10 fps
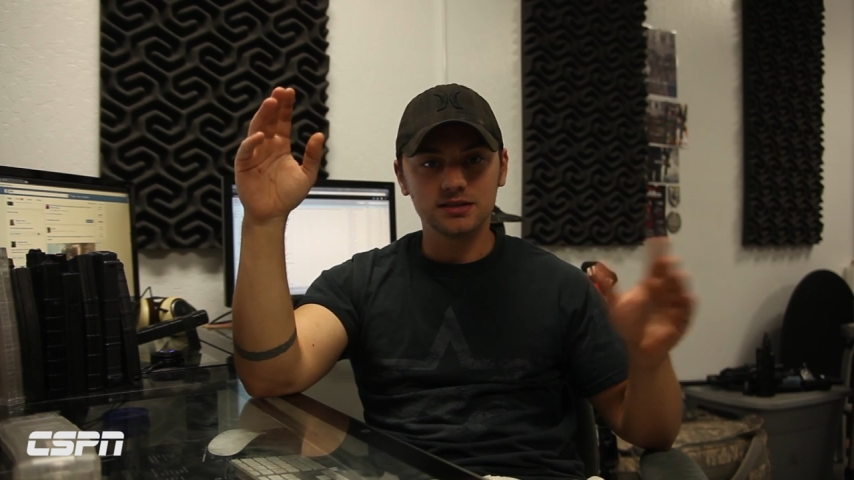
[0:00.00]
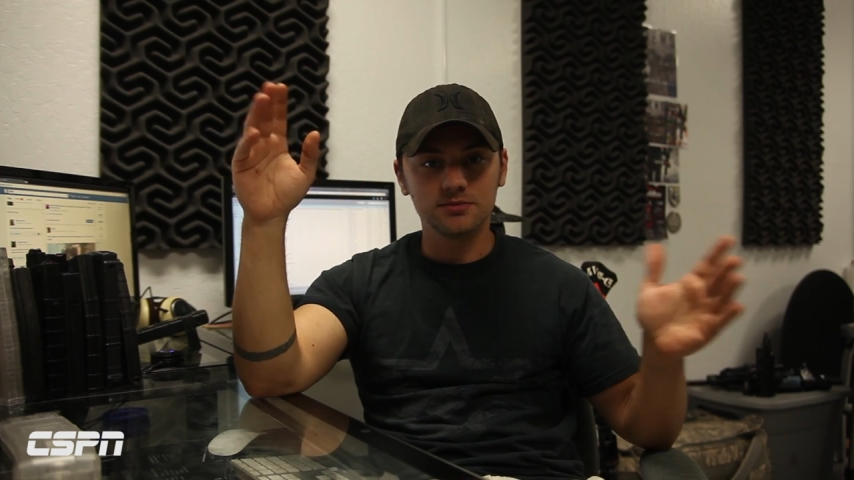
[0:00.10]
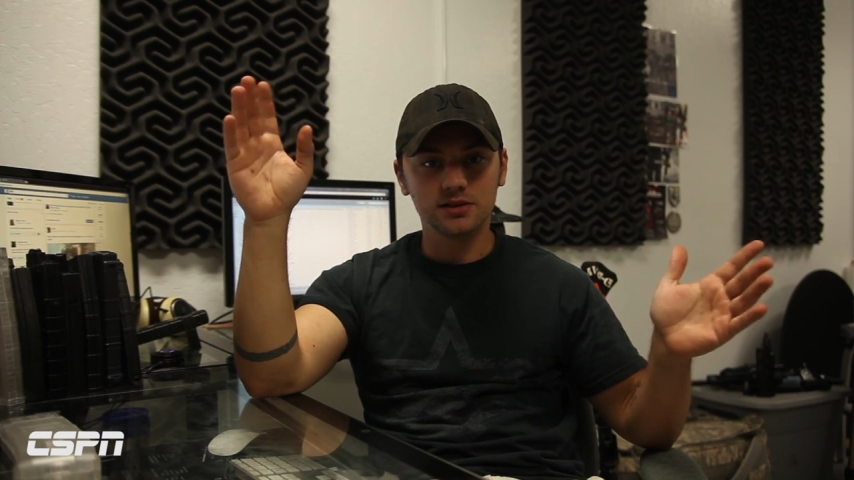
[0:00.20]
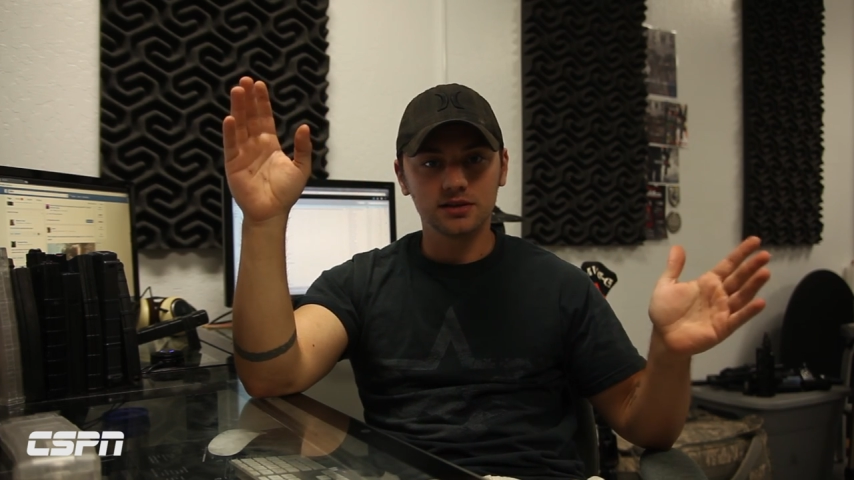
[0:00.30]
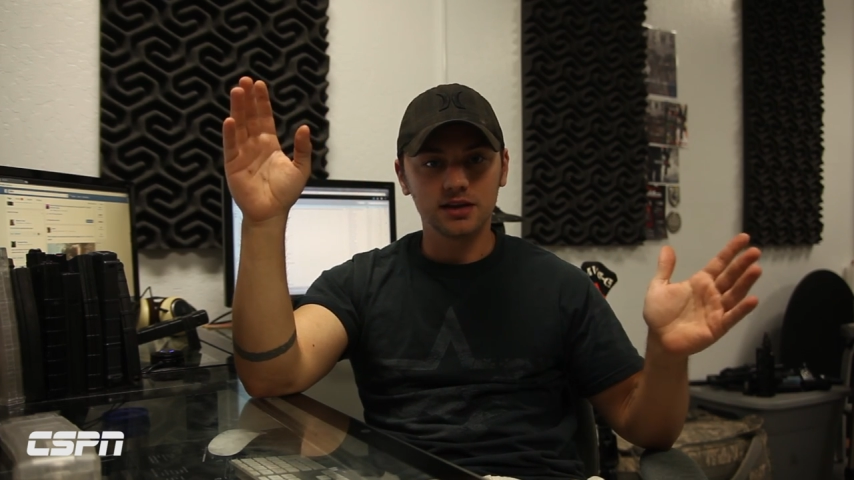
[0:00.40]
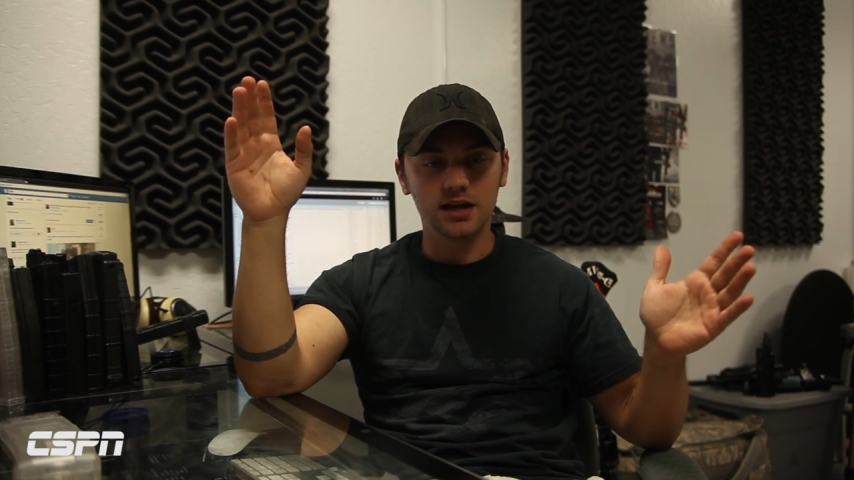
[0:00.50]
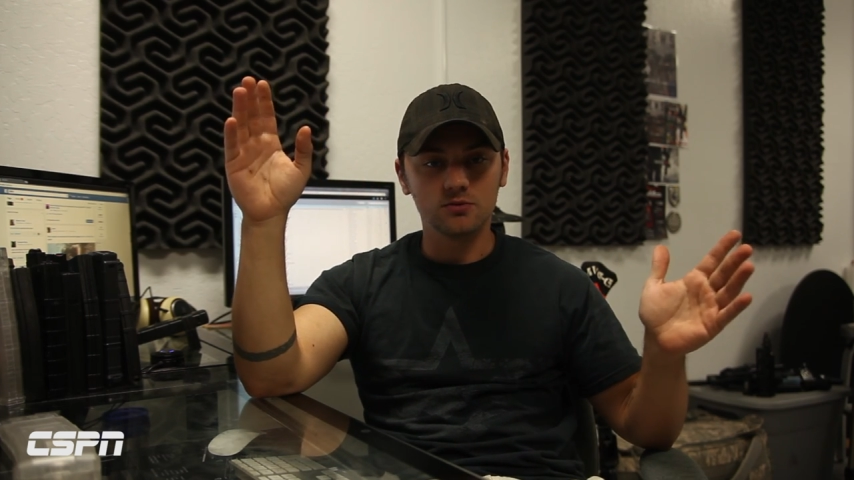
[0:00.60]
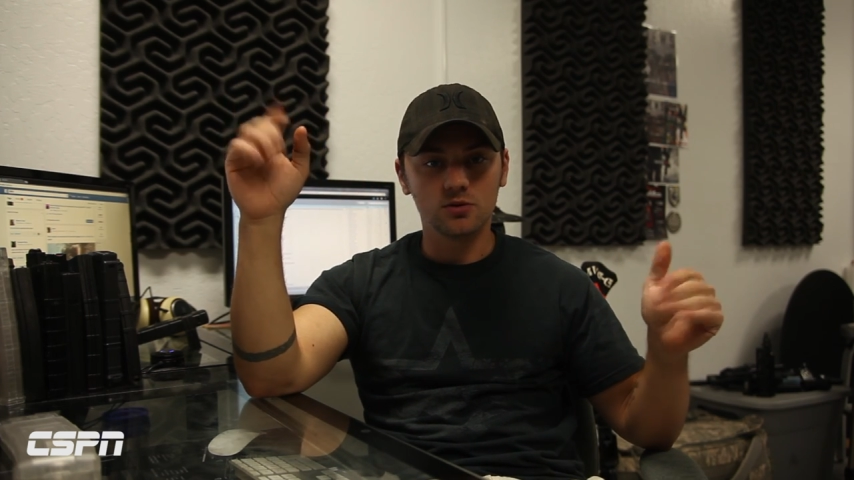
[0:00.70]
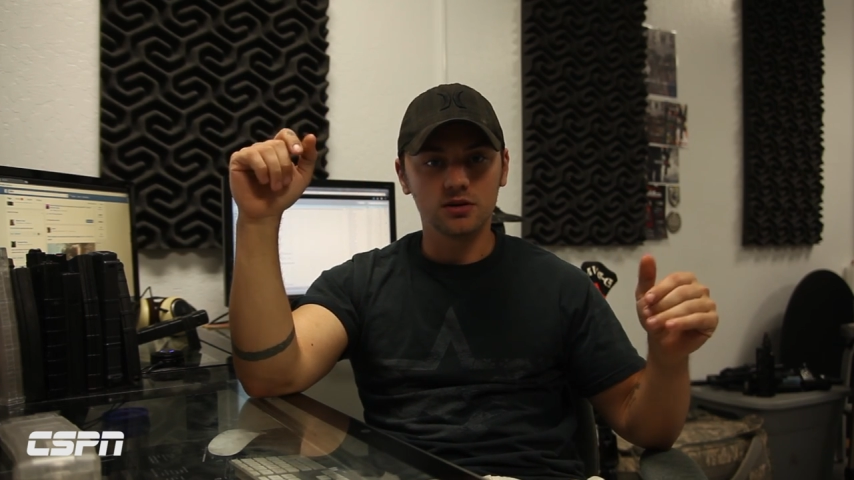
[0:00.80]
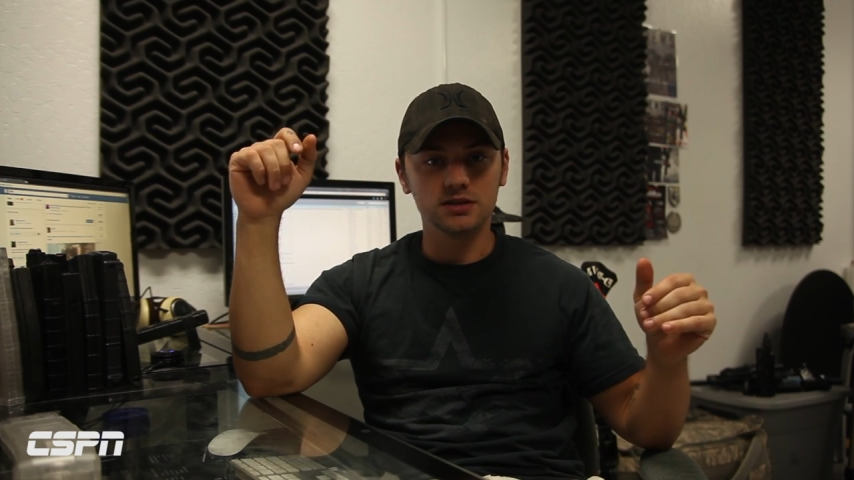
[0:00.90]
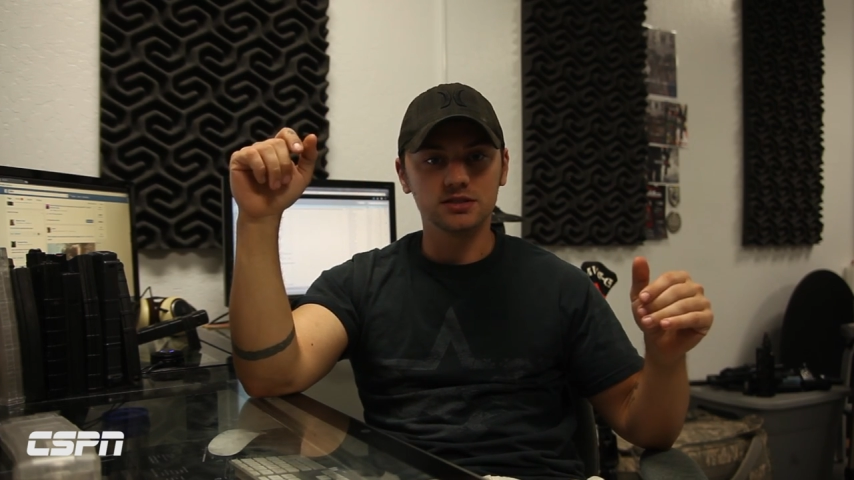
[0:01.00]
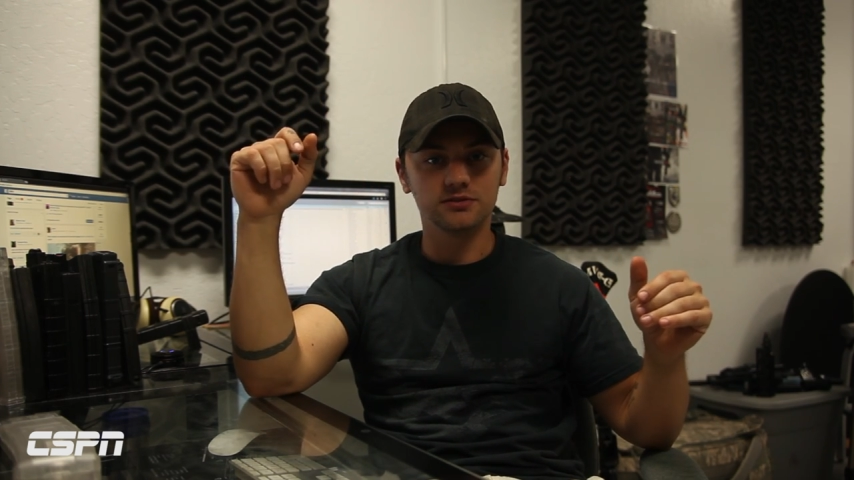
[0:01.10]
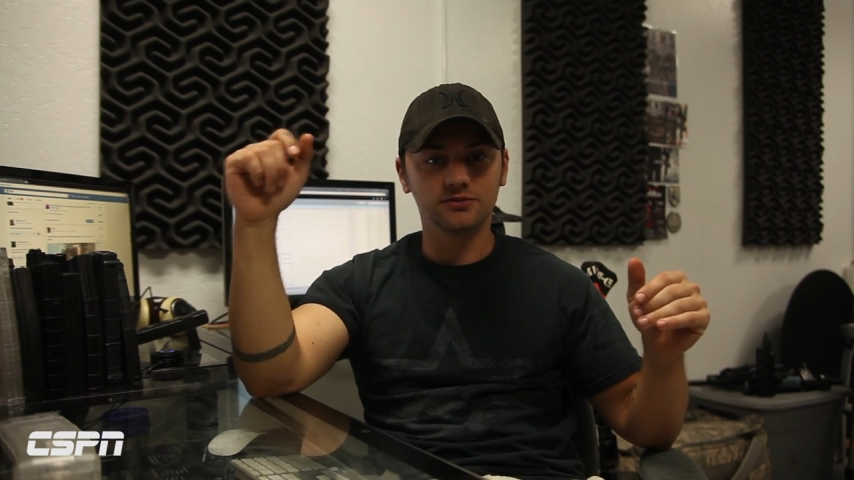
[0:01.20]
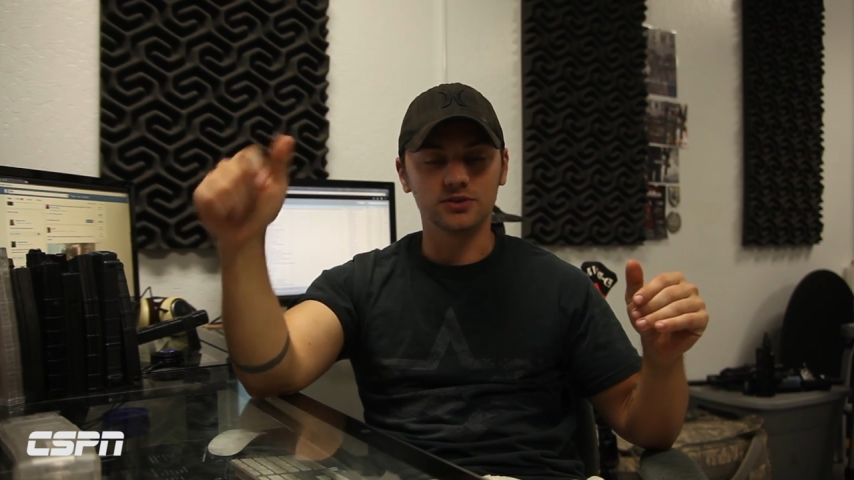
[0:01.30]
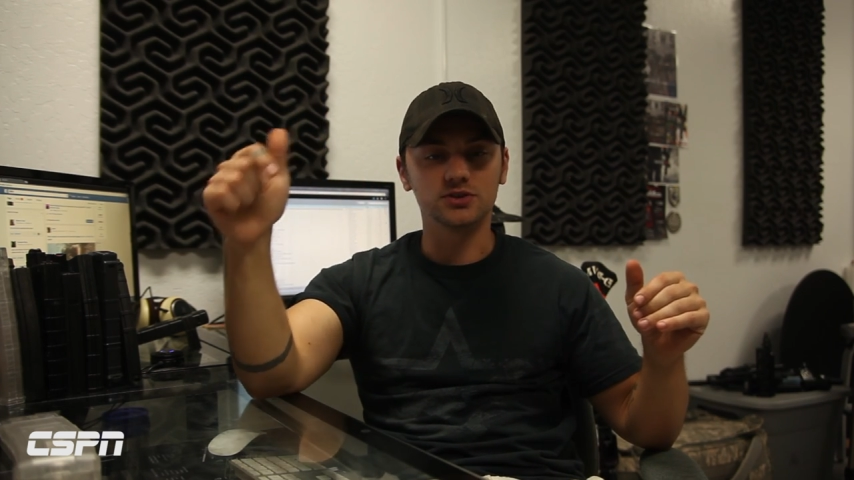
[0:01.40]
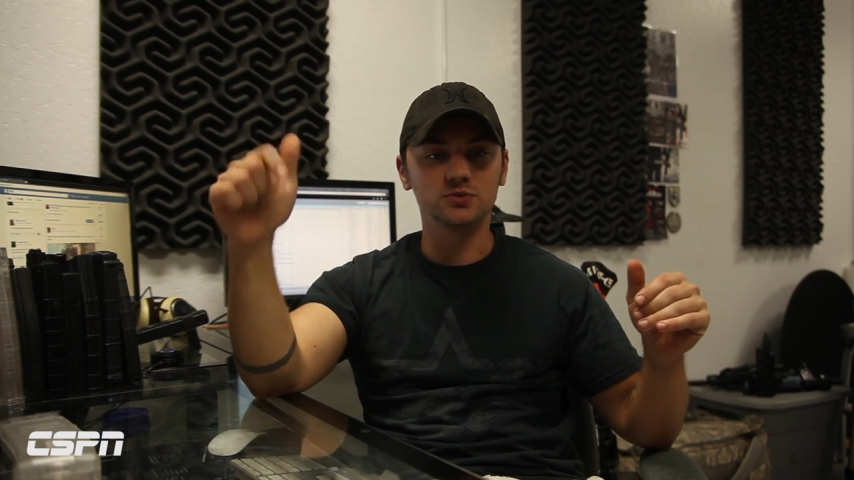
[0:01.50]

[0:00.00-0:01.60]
Typically, End War is the first